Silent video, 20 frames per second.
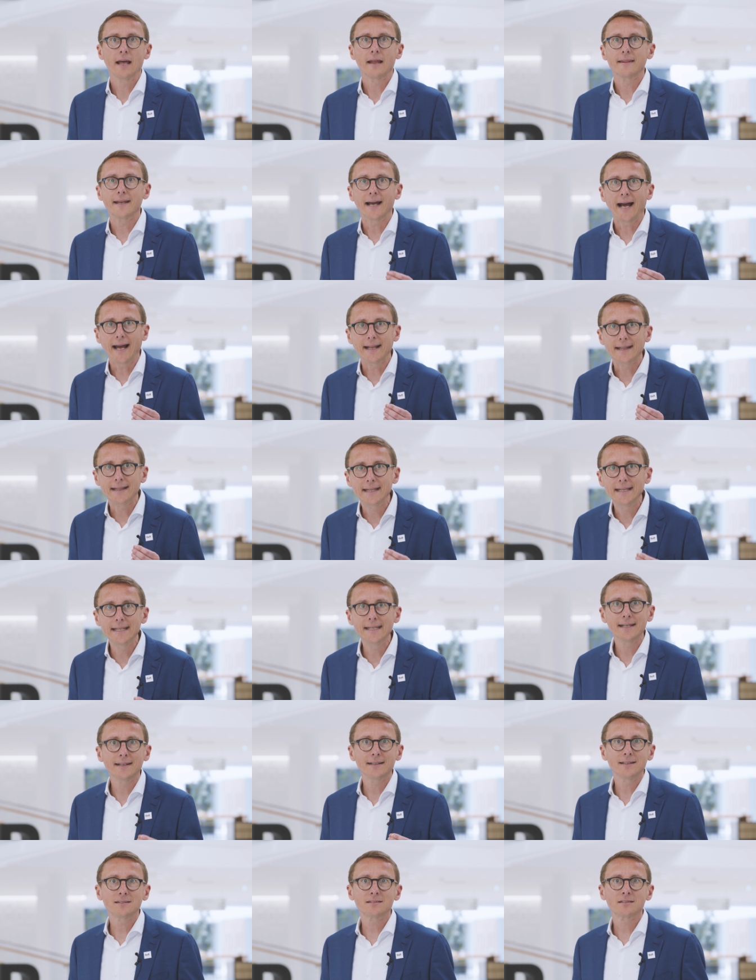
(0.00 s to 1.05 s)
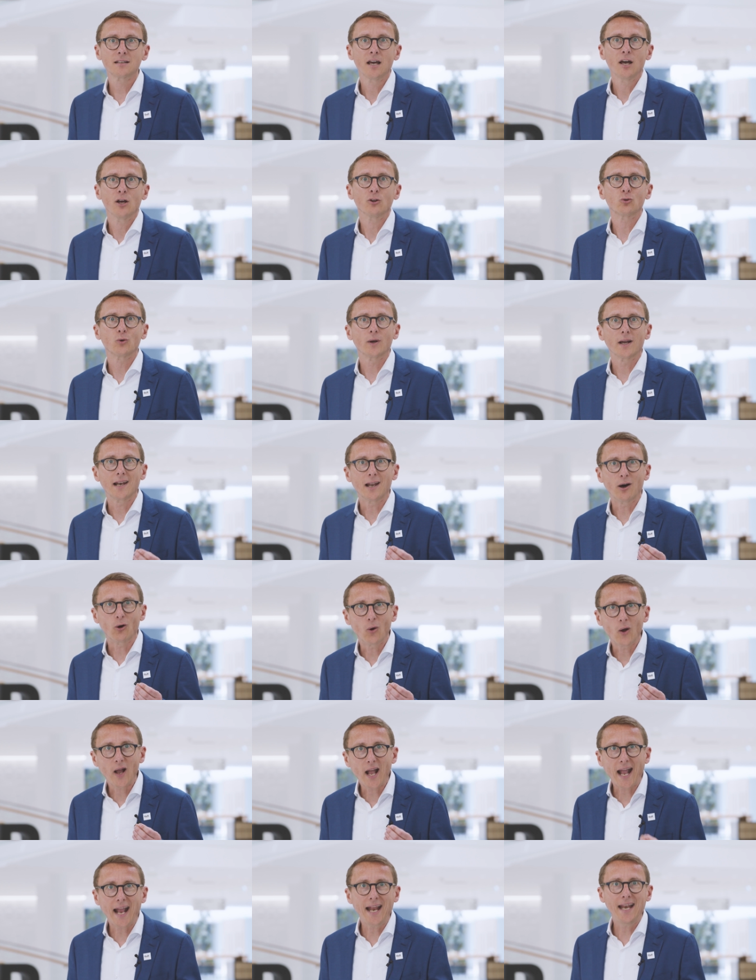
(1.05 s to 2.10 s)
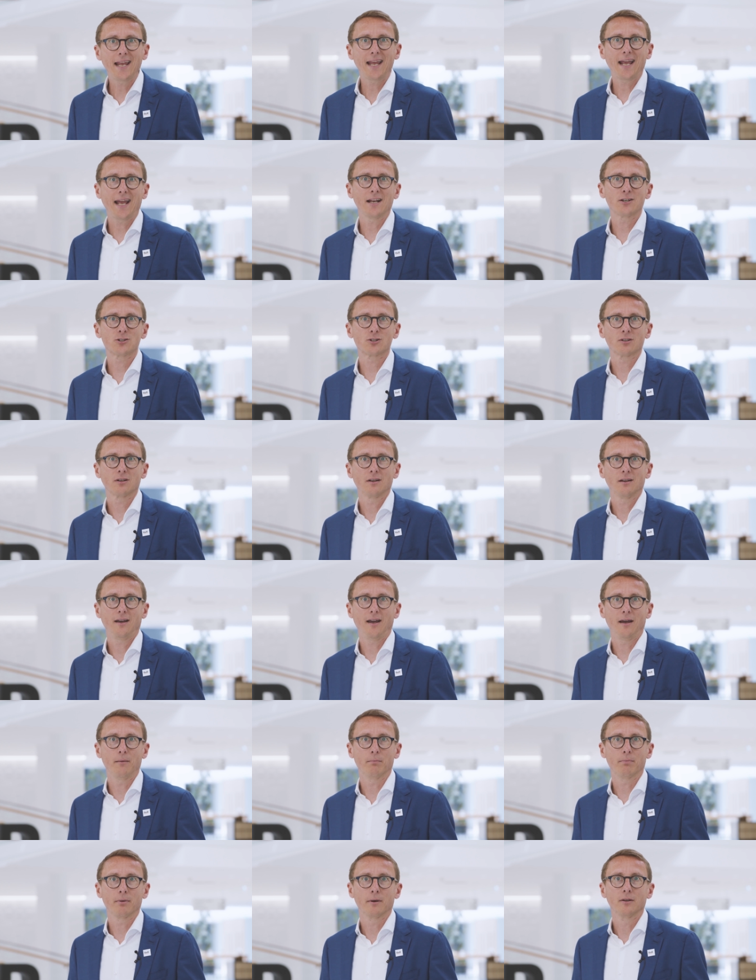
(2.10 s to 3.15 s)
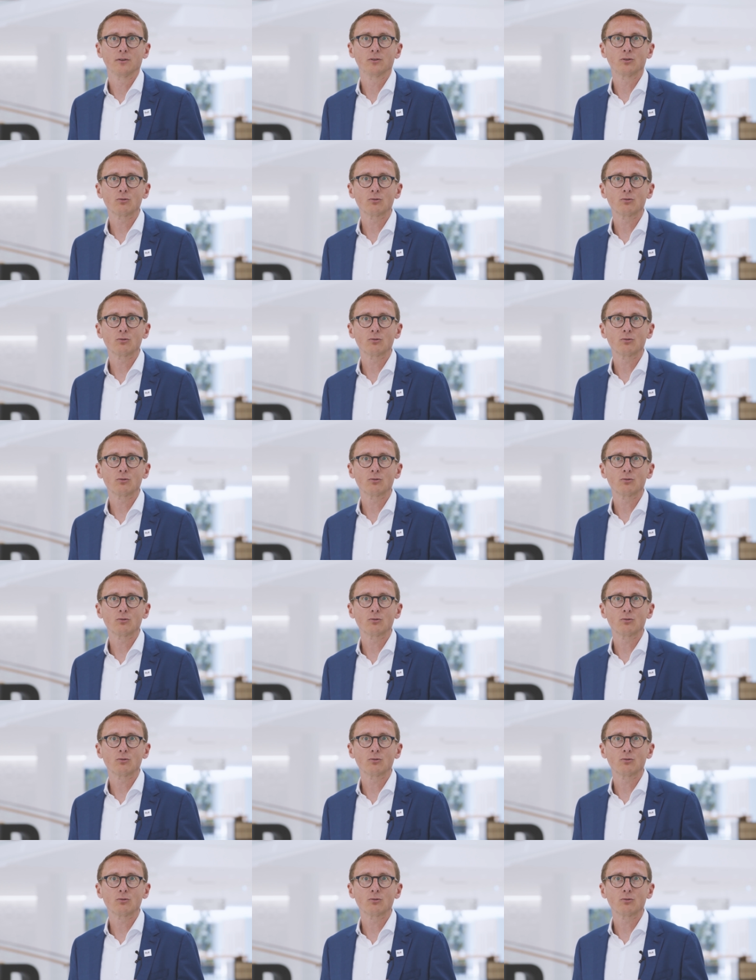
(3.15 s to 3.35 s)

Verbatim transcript: The idea is to allow any edge app